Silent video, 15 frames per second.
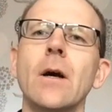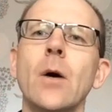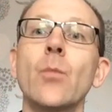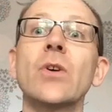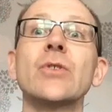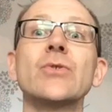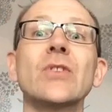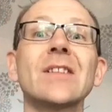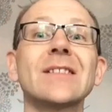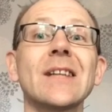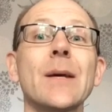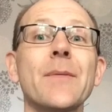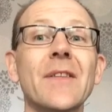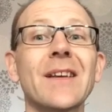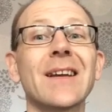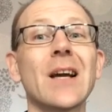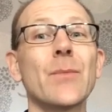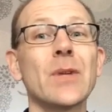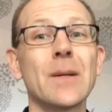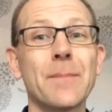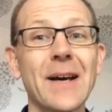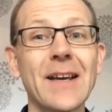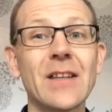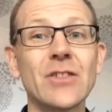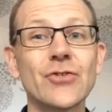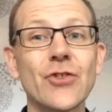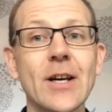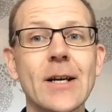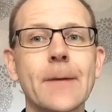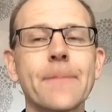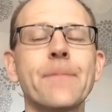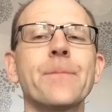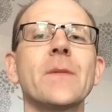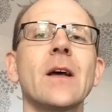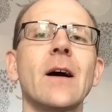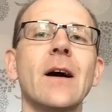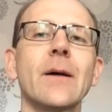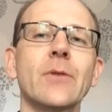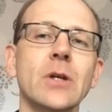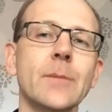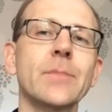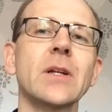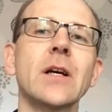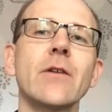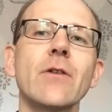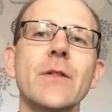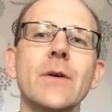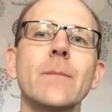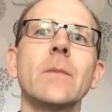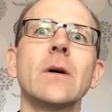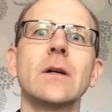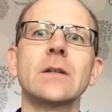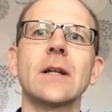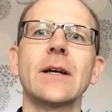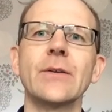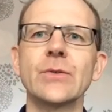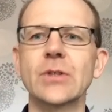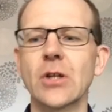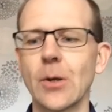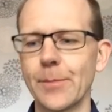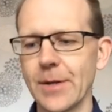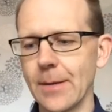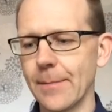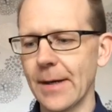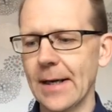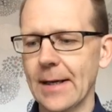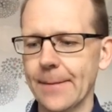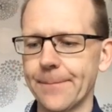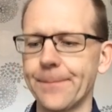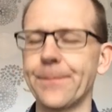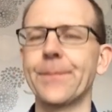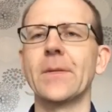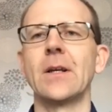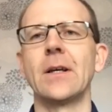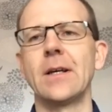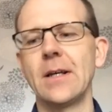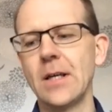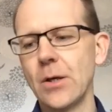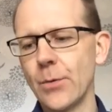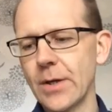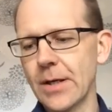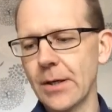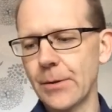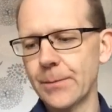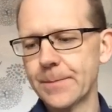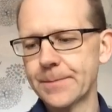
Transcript: we're going to do the same thing again with a backing track. I'm going to play a rhythm. I'd like you to copy it back. Here we go.